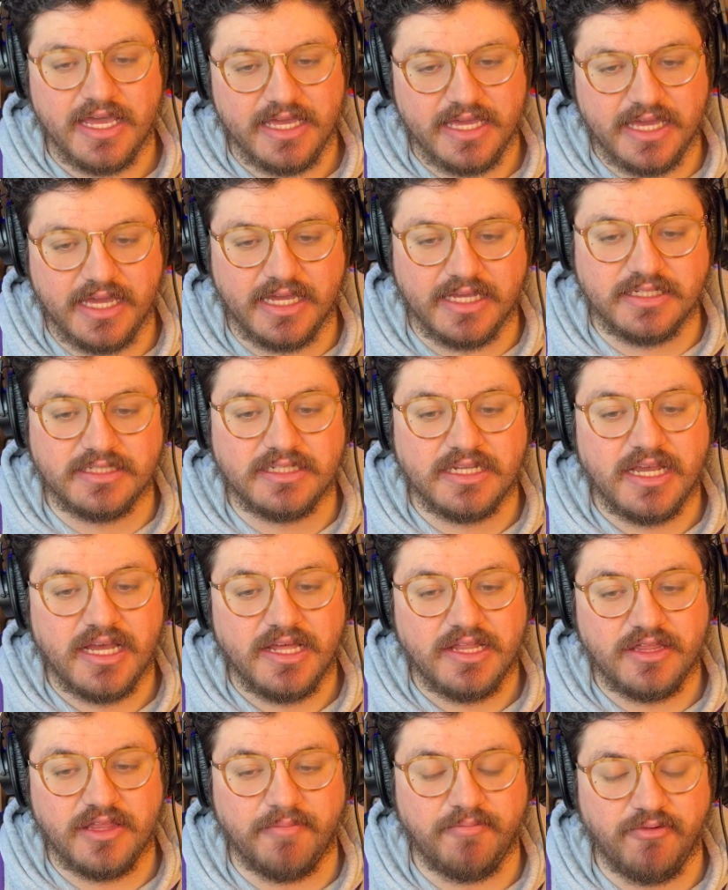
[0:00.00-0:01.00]
is
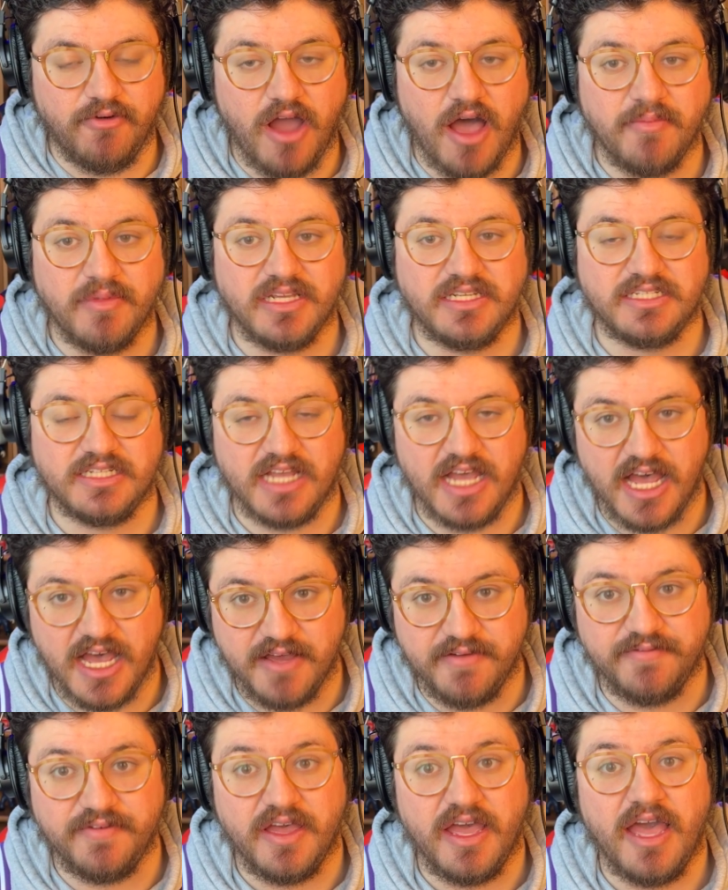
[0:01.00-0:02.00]
the promise
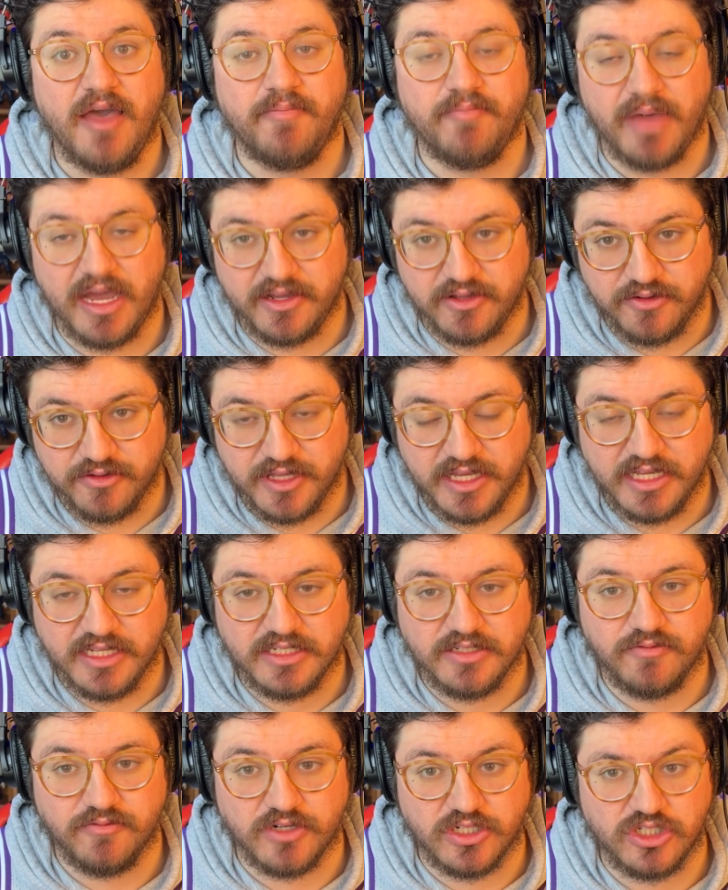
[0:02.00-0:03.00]
of Michael
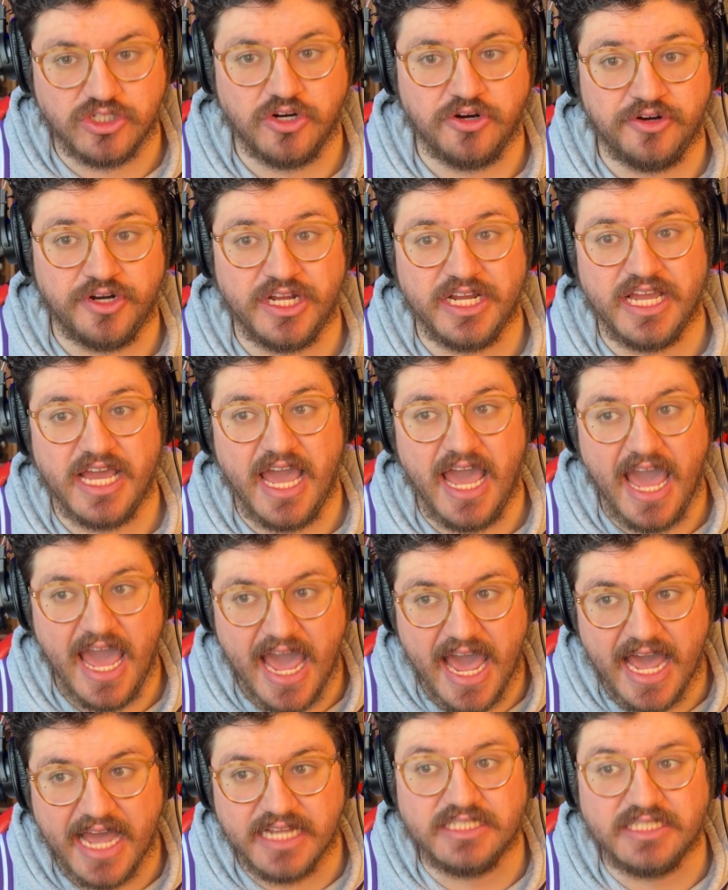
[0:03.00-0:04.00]
Keaton returning
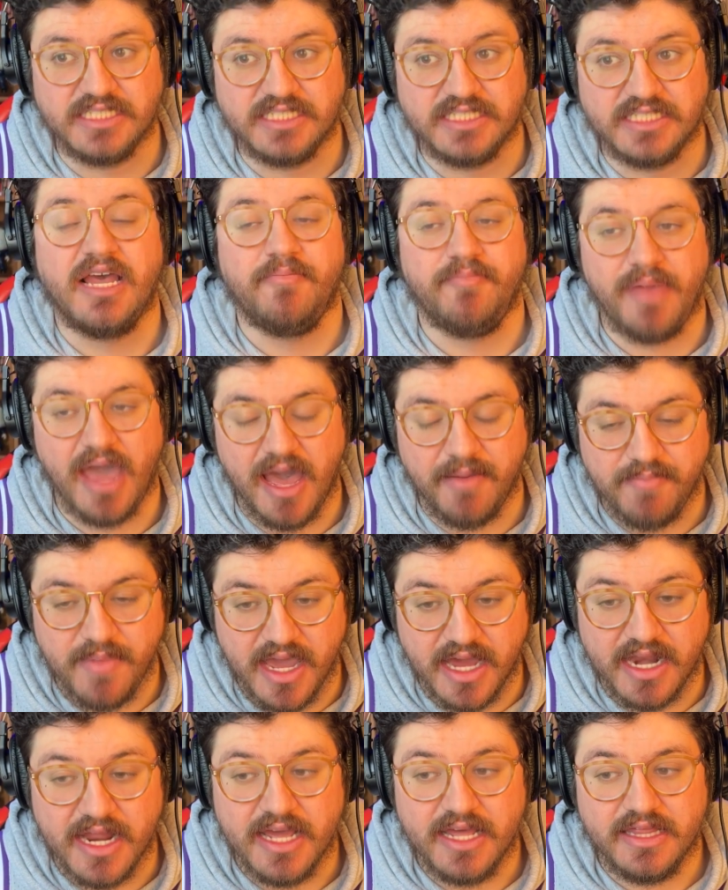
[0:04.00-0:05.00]
as
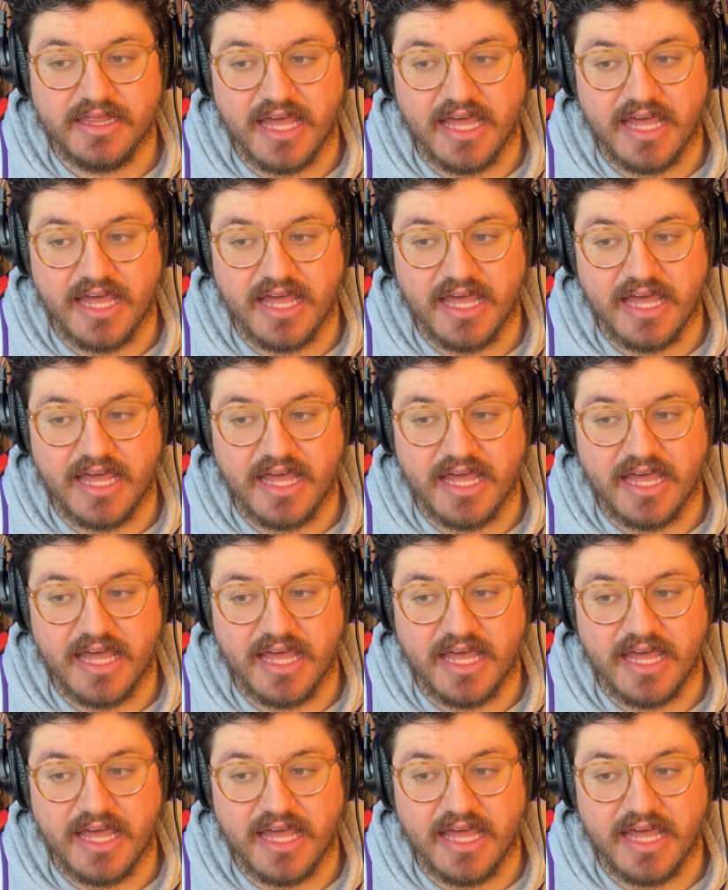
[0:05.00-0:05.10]
Batman.